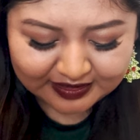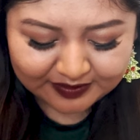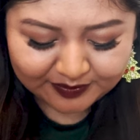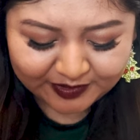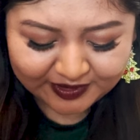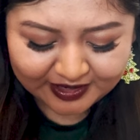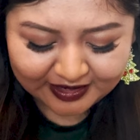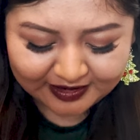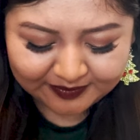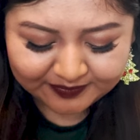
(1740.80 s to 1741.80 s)

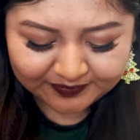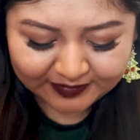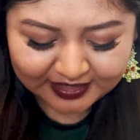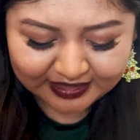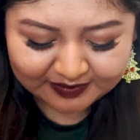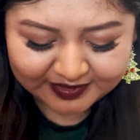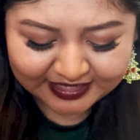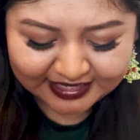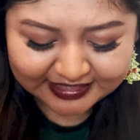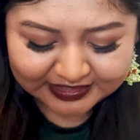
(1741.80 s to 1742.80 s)
more um
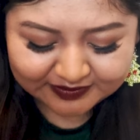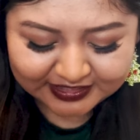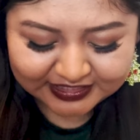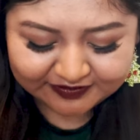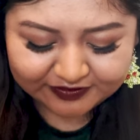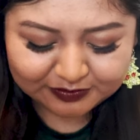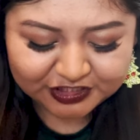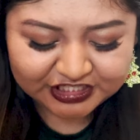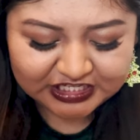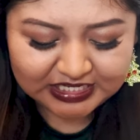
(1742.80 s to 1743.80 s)
again this one is from
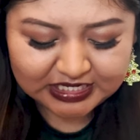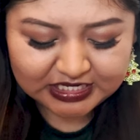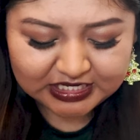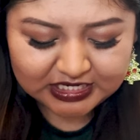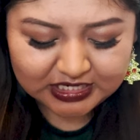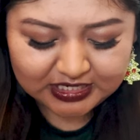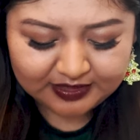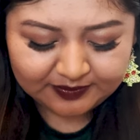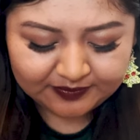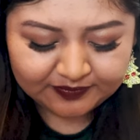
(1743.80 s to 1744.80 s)
Shein
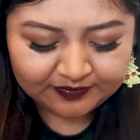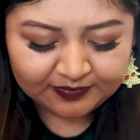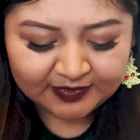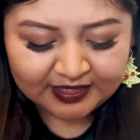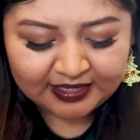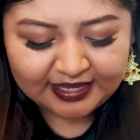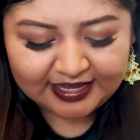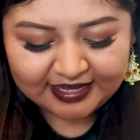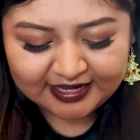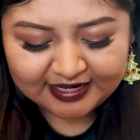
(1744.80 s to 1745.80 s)

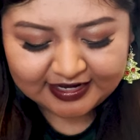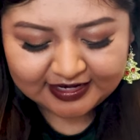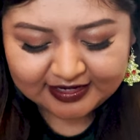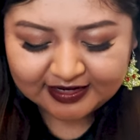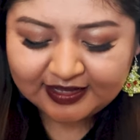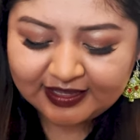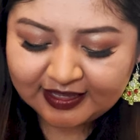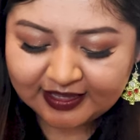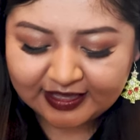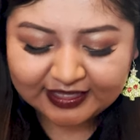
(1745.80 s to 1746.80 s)
and
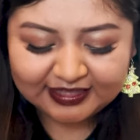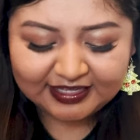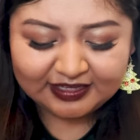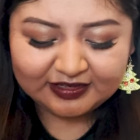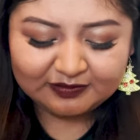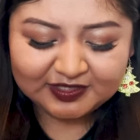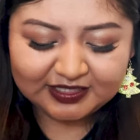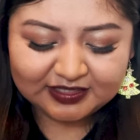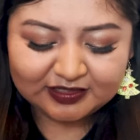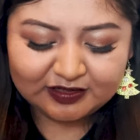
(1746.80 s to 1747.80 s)
I think it comes
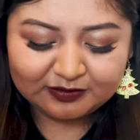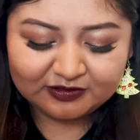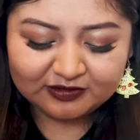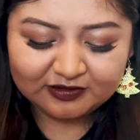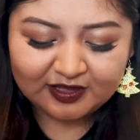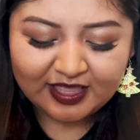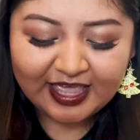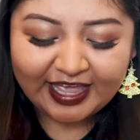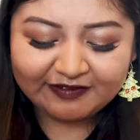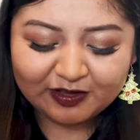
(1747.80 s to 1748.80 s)
like double.
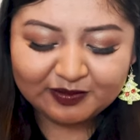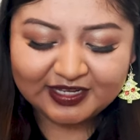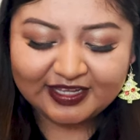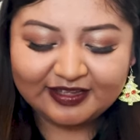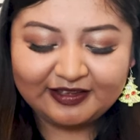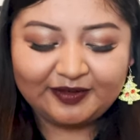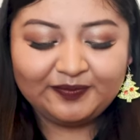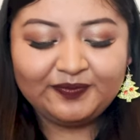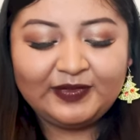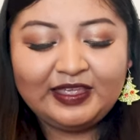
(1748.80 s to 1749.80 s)
I haven't opened it yet. Okay.
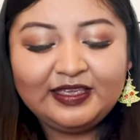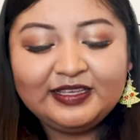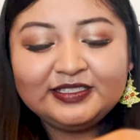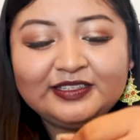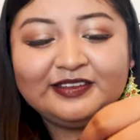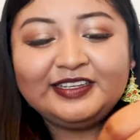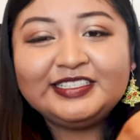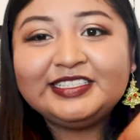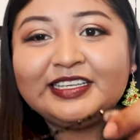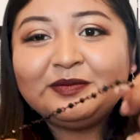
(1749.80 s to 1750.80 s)
So it
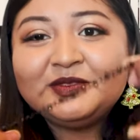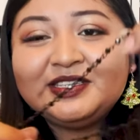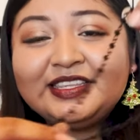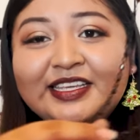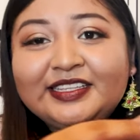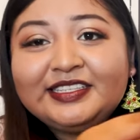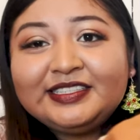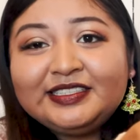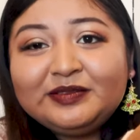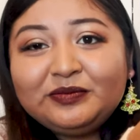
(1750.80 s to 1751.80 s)
just comes with like
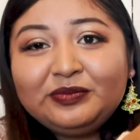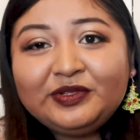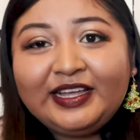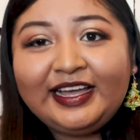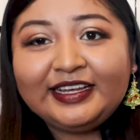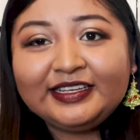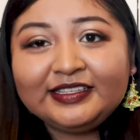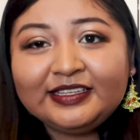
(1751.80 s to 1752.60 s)
this black